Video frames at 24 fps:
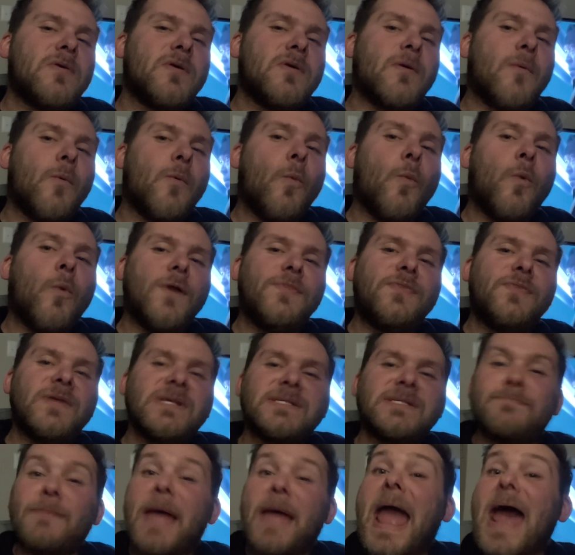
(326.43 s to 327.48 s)
what
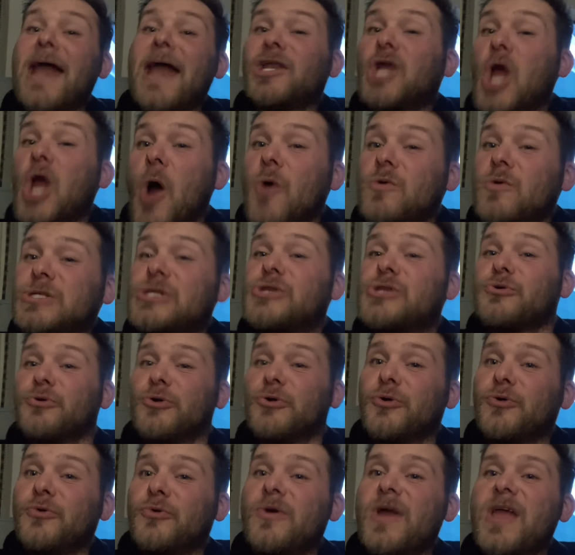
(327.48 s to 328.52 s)
this man goes
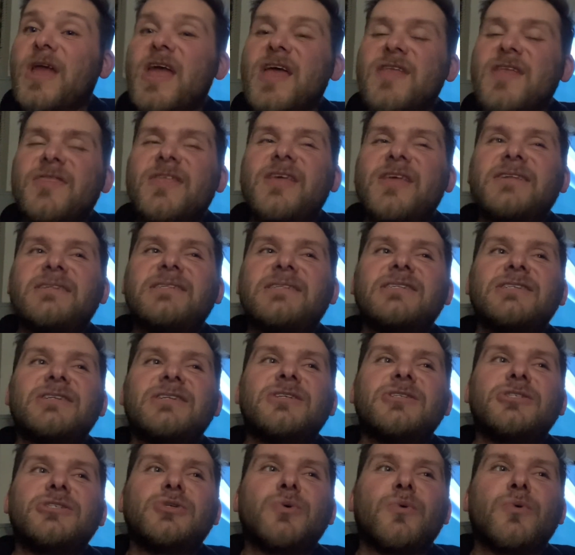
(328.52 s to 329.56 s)
through in this
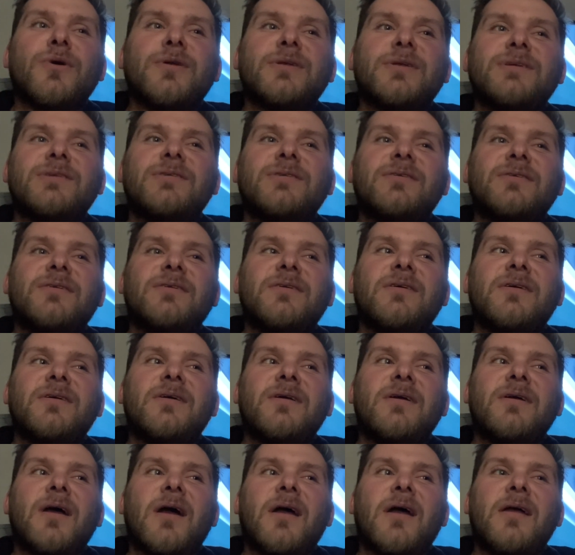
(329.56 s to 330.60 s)
short,
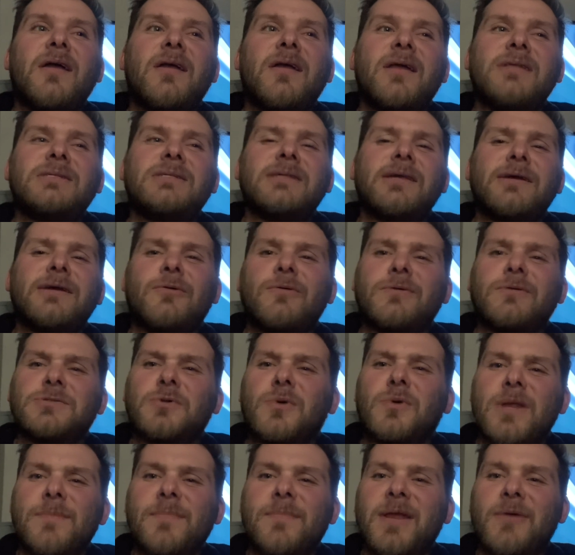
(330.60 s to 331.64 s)
it's like
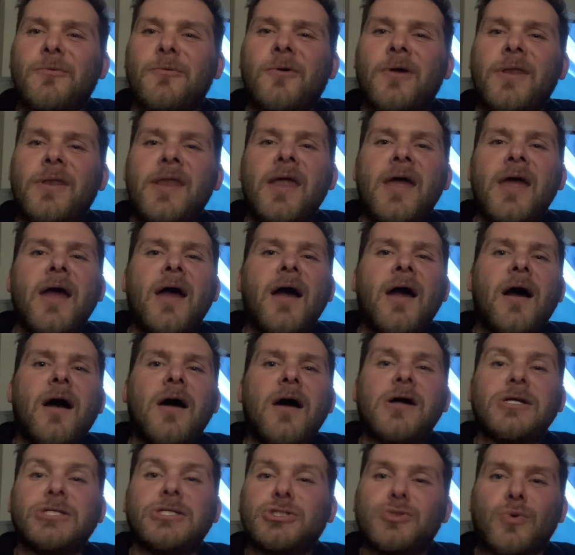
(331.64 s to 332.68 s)
20-minute one,
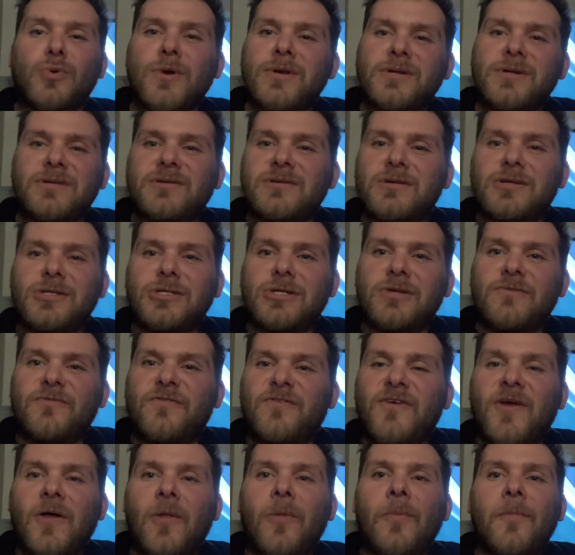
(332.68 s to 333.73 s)
short
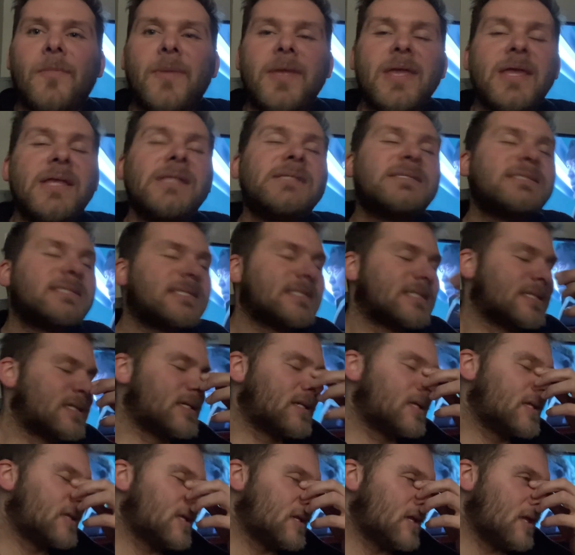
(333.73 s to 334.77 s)
film is
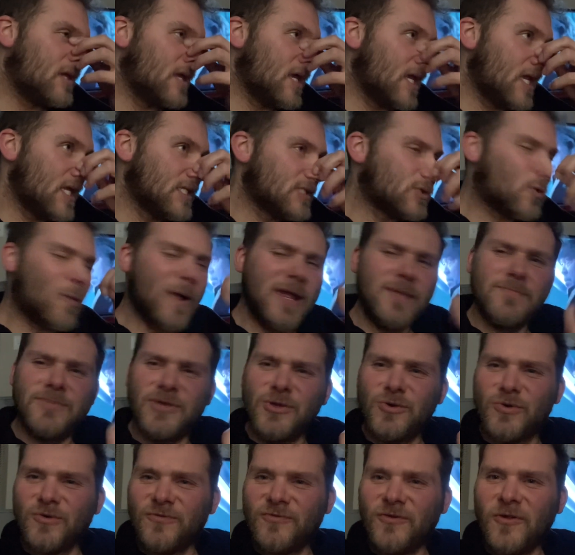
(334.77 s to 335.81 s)
quite
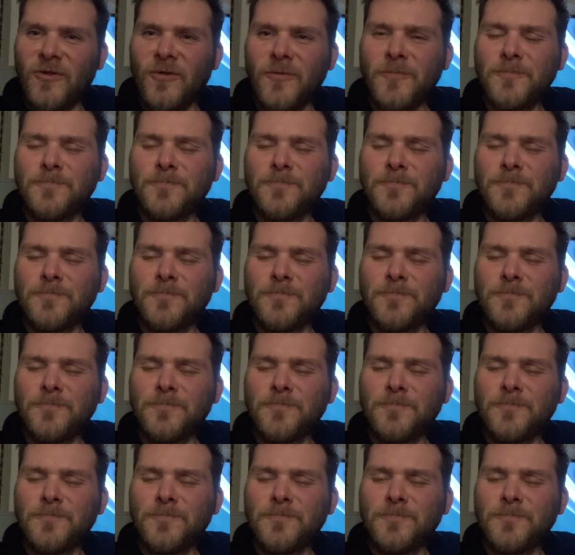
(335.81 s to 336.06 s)
beautiful.